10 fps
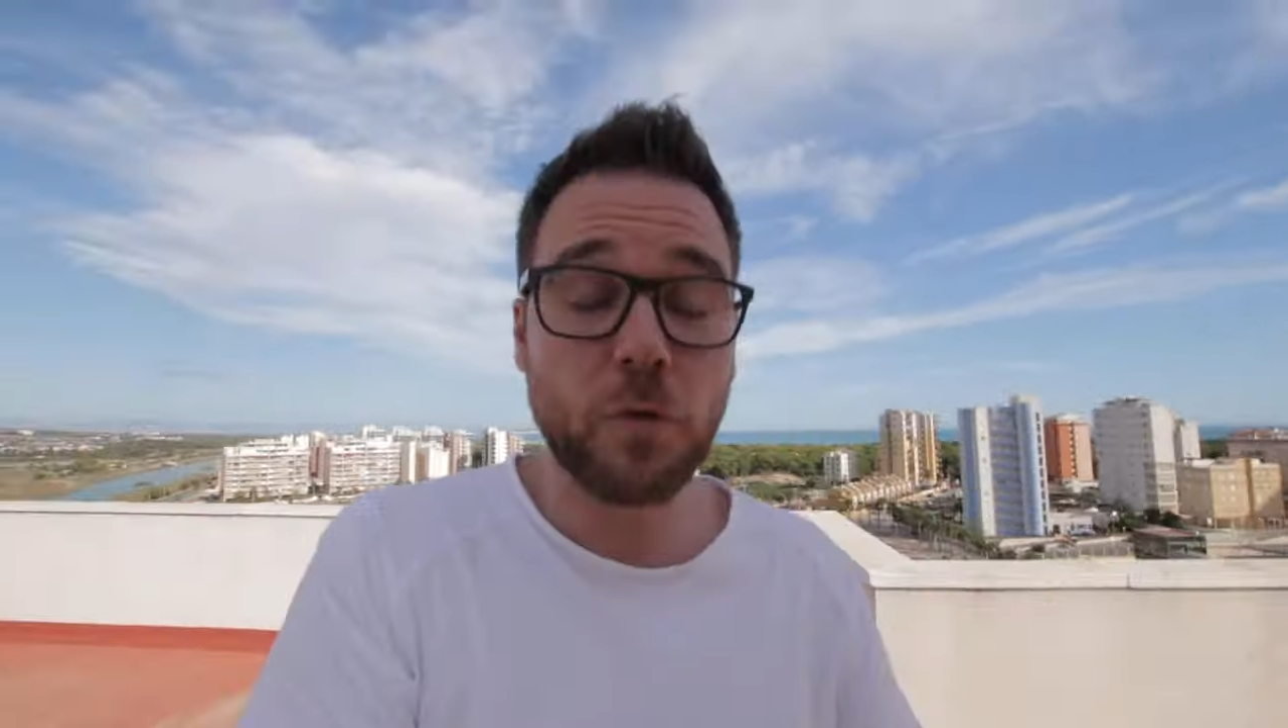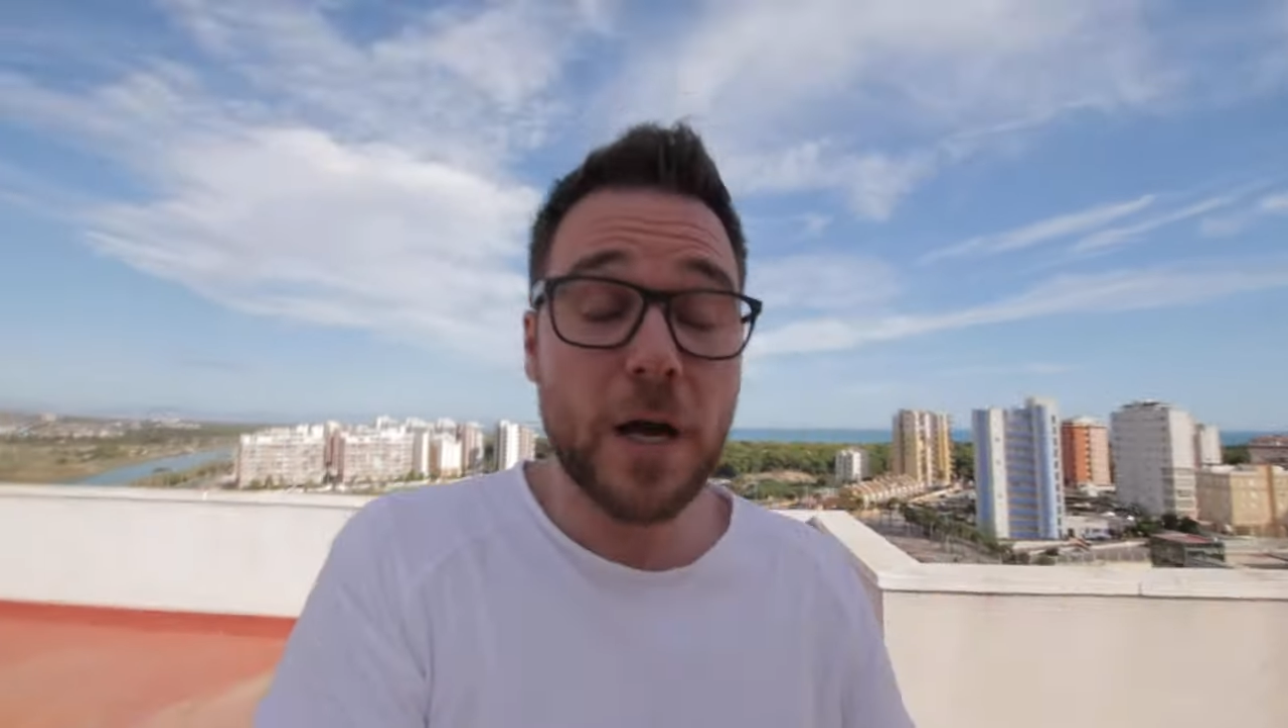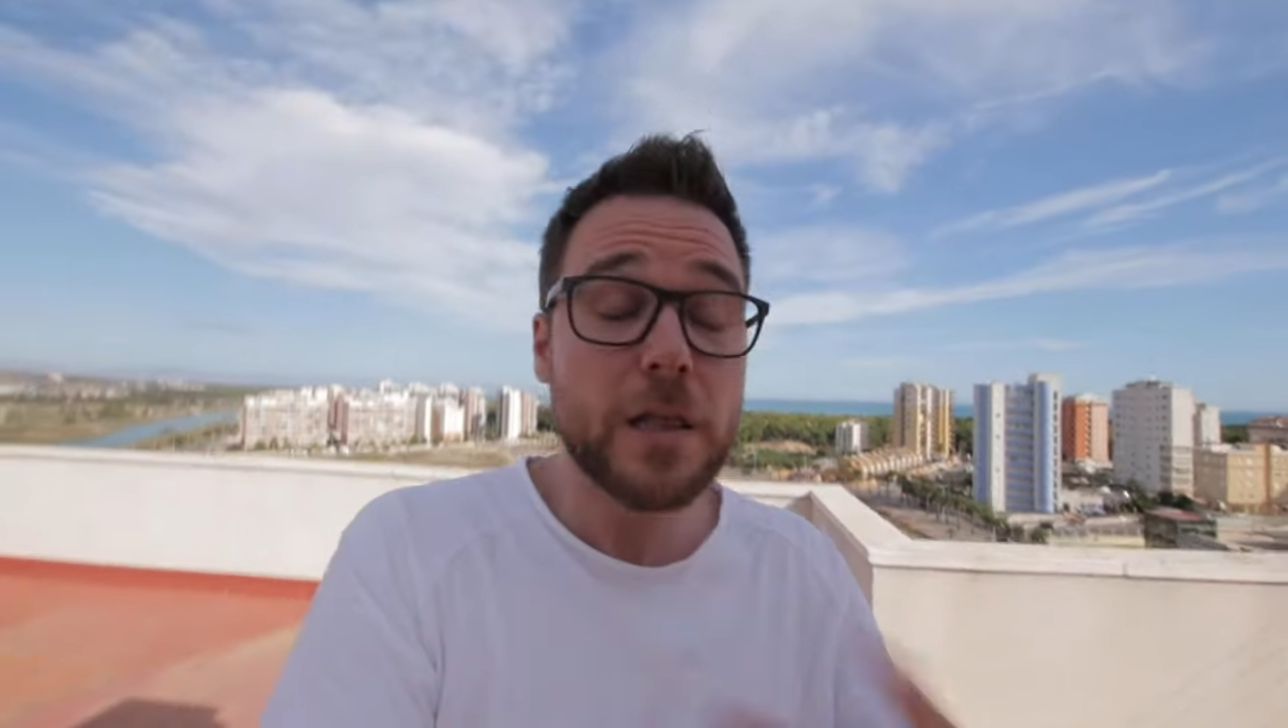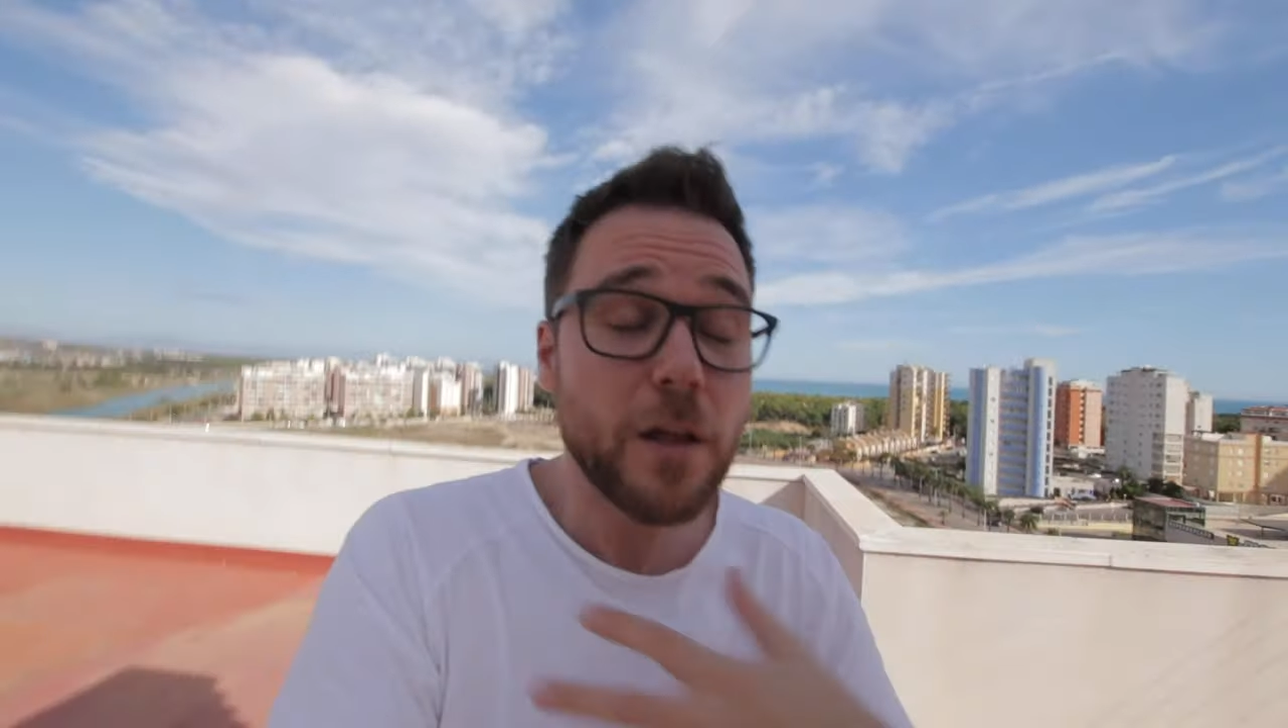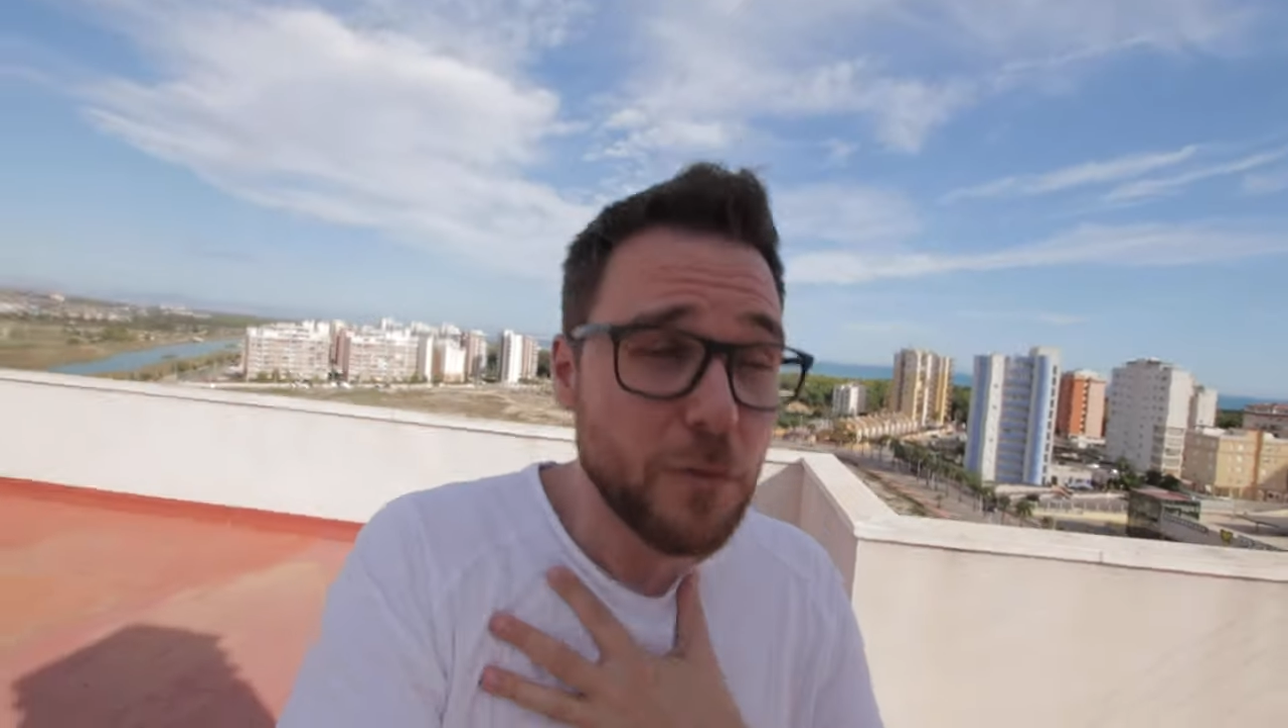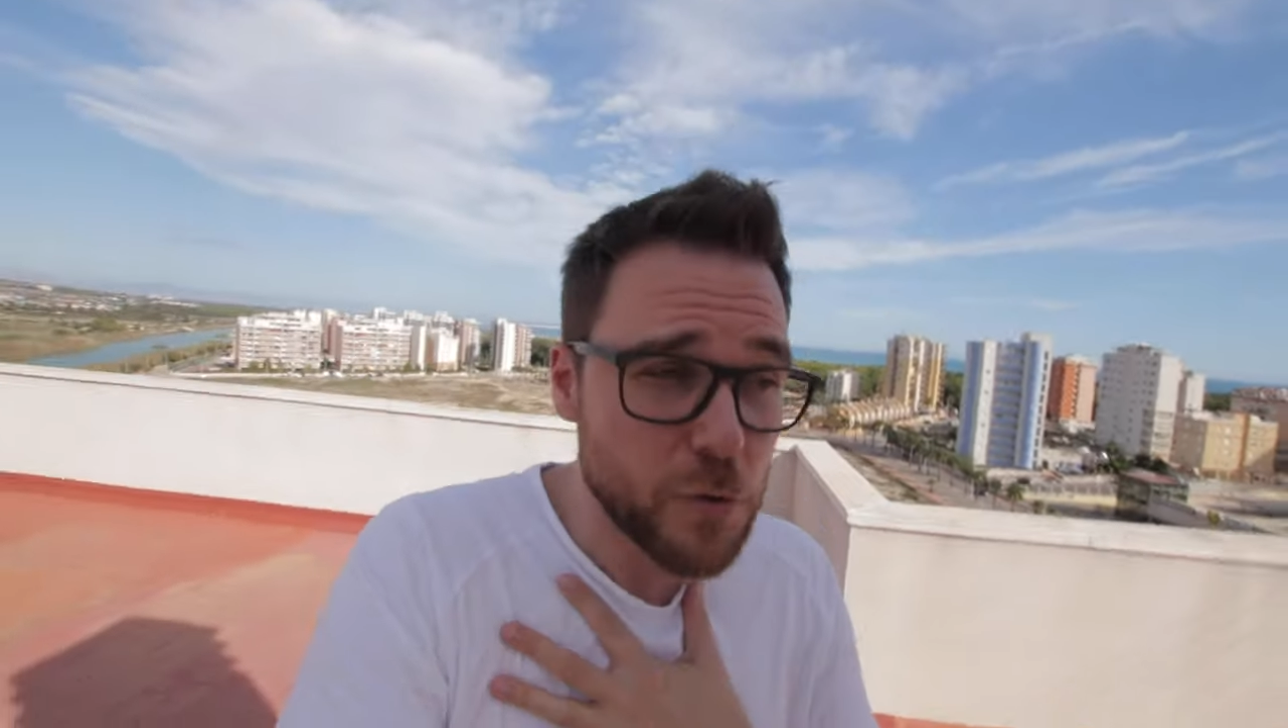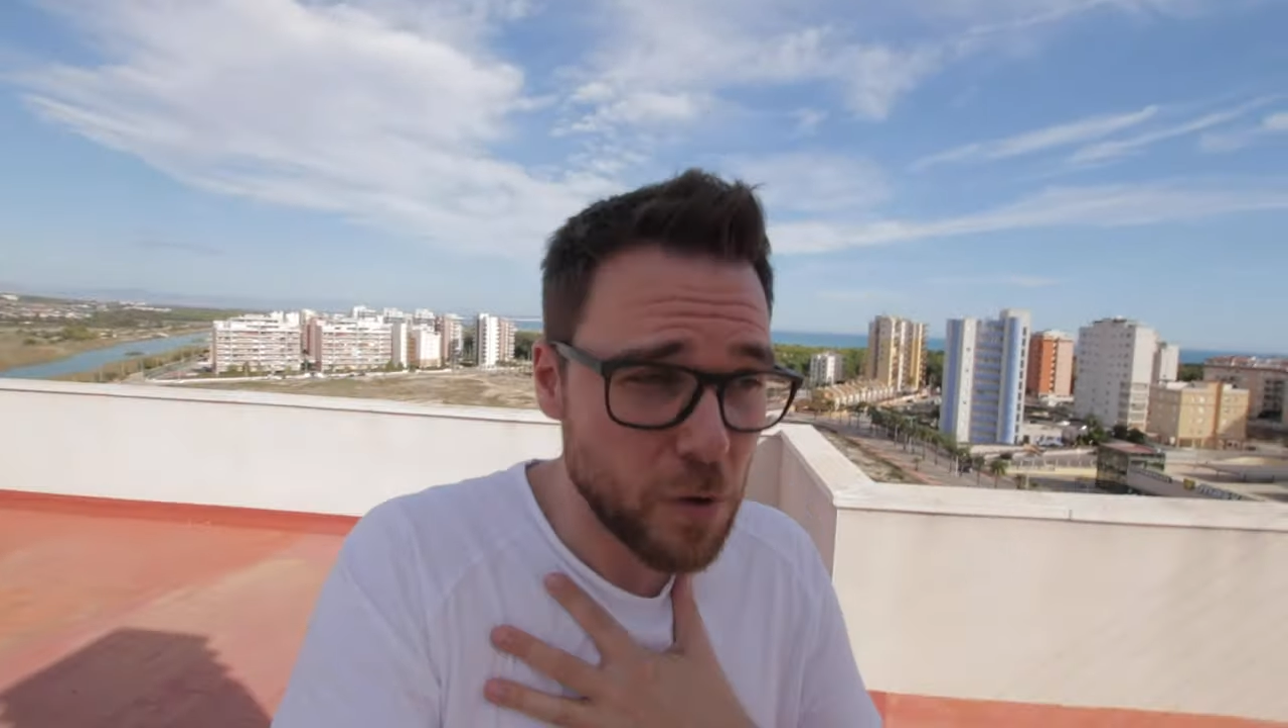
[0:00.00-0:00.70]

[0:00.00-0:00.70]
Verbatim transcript: So I love